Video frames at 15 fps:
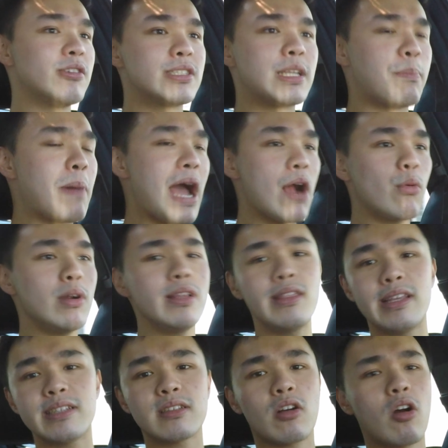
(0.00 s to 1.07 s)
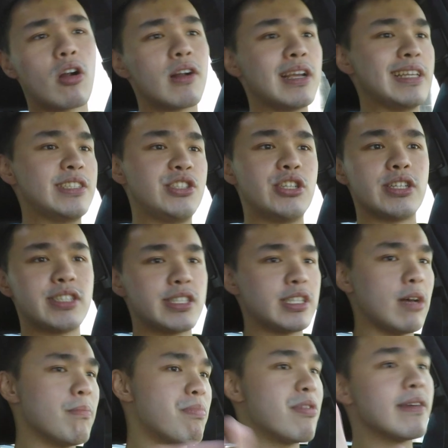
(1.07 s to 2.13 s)
the power in this car is just
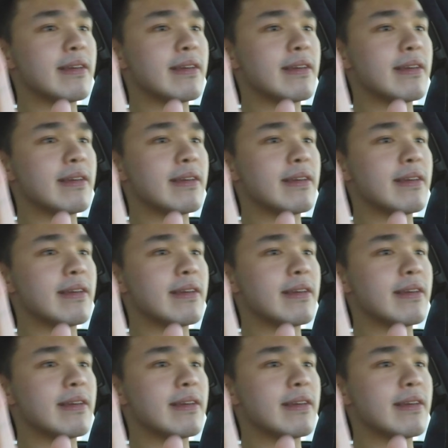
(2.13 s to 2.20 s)
something